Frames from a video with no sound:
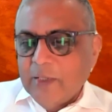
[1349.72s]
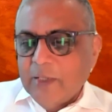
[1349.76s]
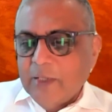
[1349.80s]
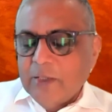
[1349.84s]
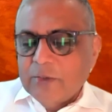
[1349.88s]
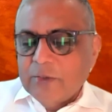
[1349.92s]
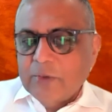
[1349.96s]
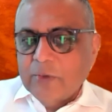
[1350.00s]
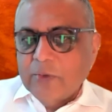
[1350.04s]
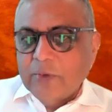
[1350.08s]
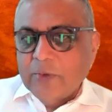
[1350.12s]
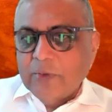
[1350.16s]

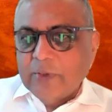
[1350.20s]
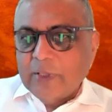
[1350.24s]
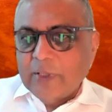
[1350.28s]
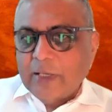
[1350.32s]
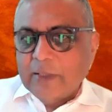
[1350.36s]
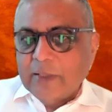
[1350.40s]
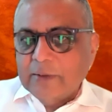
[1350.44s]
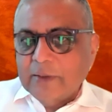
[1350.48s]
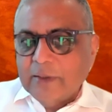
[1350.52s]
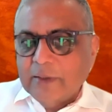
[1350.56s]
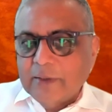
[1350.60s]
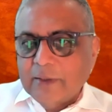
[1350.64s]
So
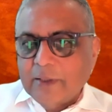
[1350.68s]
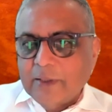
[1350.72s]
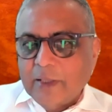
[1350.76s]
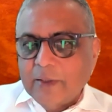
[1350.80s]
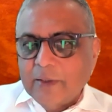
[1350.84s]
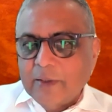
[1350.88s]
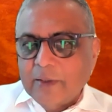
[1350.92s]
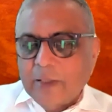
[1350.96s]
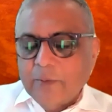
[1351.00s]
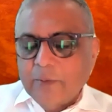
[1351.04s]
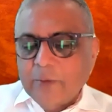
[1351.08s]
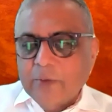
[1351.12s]

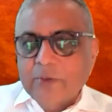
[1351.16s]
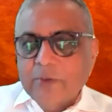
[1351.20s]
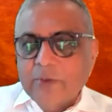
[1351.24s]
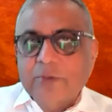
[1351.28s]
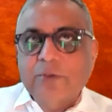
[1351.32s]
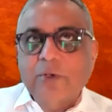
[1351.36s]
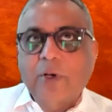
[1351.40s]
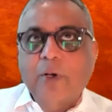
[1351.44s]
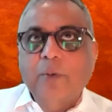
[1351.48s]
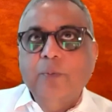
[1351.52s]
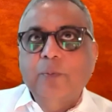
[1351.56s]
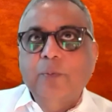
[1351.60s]
I'm going to
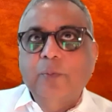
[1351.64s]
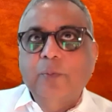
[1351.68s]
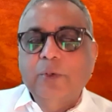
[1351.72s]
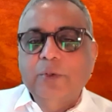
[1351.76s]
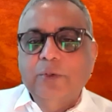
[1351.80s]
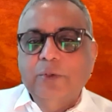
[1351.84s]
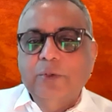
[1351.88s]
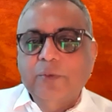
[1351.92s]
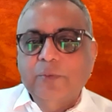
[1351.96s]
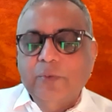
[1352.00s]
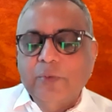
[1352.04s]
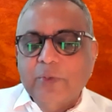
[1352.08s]
stop
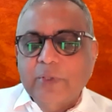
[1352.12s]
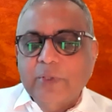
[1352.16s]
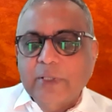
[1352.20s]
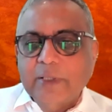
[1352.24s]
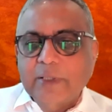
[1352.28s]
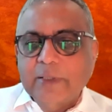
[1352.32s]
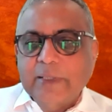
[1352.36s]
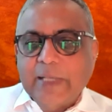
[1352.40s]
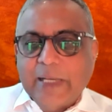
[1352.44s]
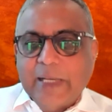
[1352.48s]
both of you here.